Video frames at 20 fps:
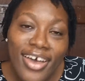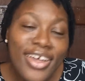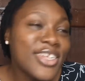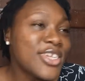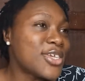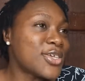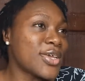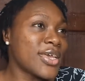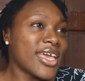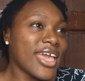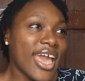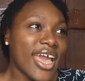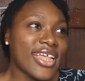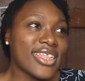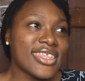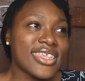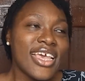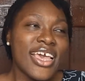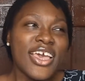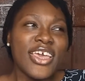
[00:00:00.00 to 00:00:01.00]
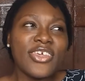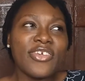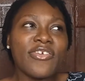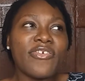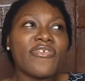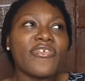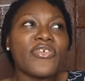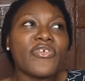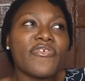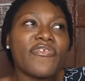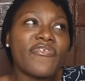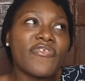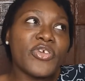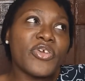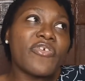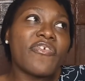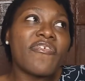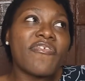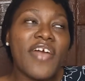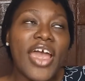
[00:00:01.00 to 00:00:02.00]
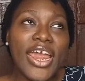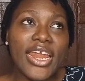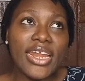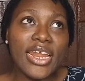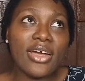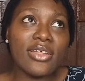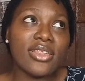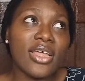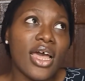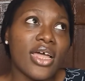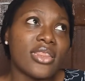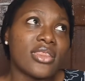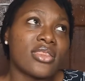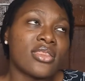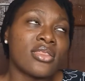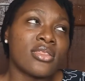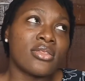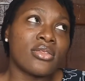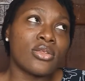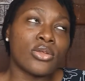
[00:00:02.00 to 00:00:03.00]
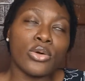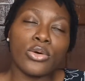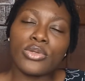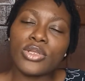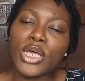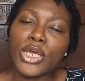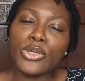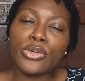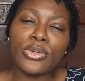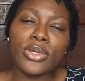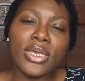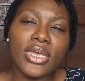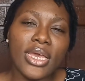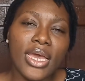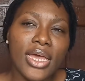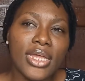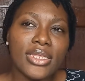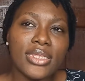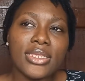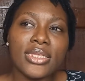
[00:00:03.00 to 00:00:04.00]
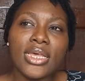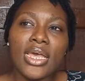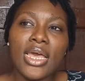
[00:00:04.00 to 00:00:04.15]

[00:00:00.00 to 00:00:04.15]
You get, you find out that the older you get,